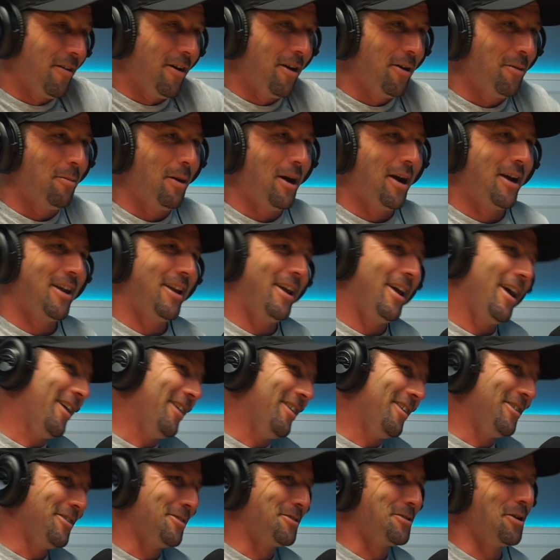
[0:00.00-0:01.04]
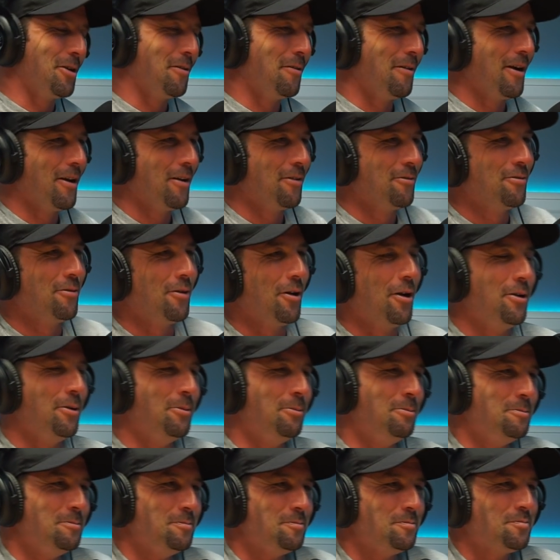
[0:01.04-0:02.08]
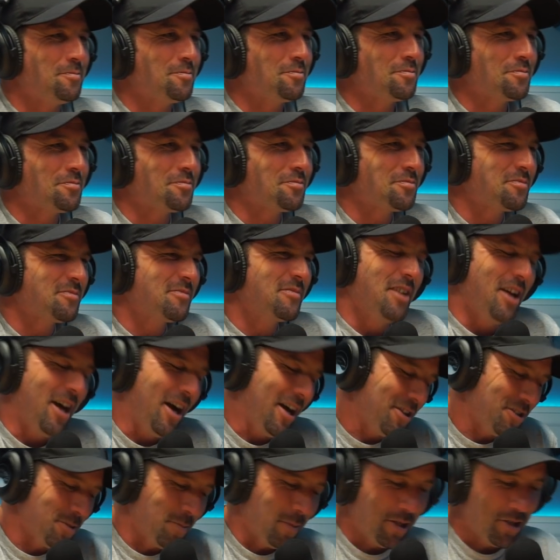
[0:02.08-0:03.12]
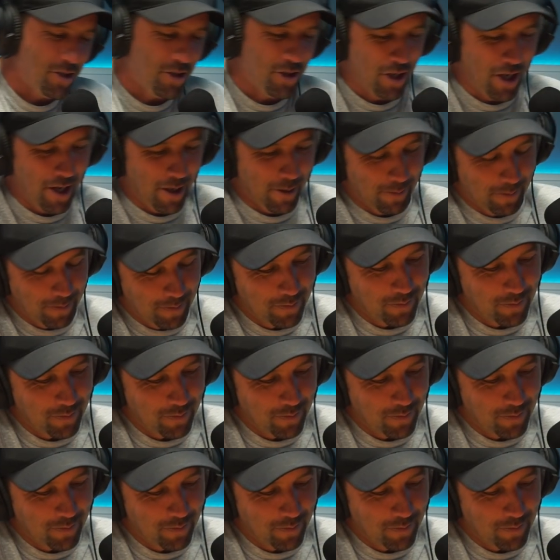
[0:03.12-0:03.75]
you around the back of the head and then you turn around and fight them. Nah, a bit shit.